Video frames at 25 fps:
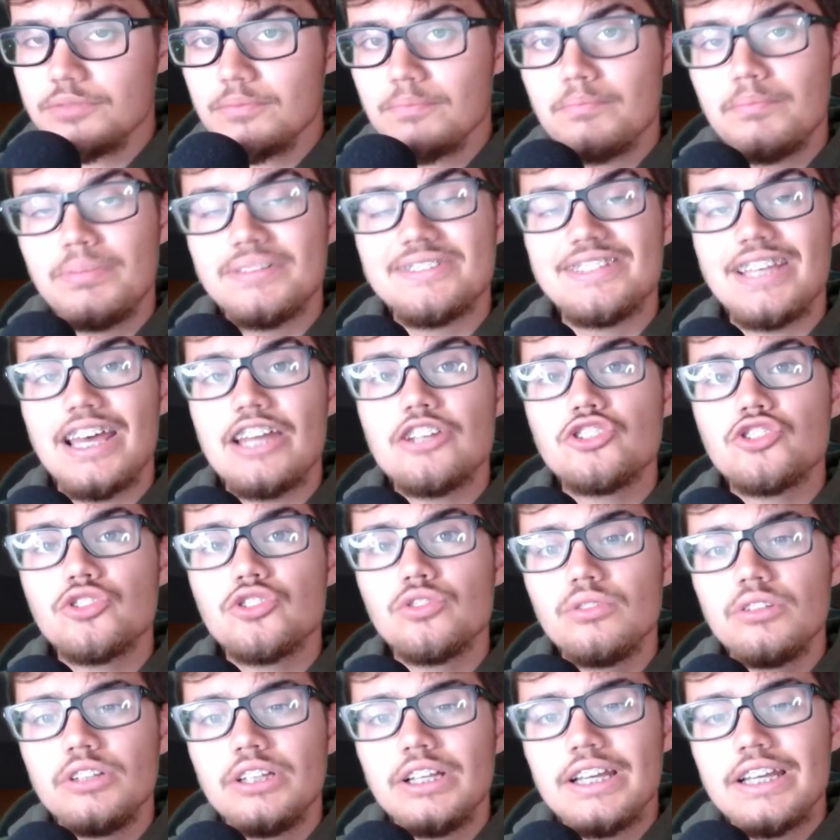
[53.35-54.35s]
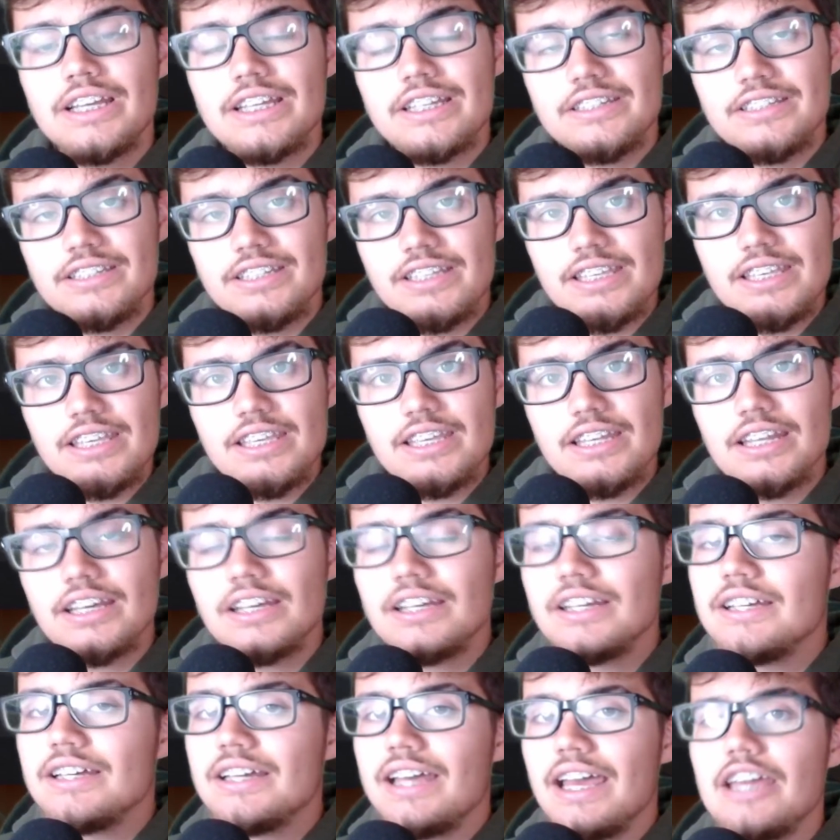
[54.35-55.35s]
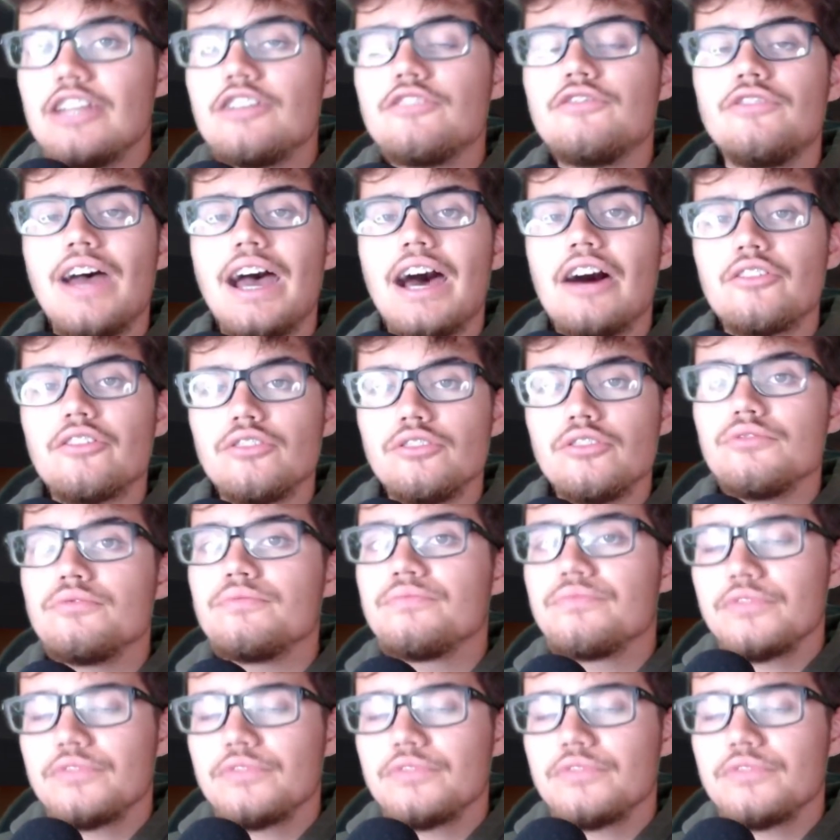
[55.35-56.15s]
potential, need, and value.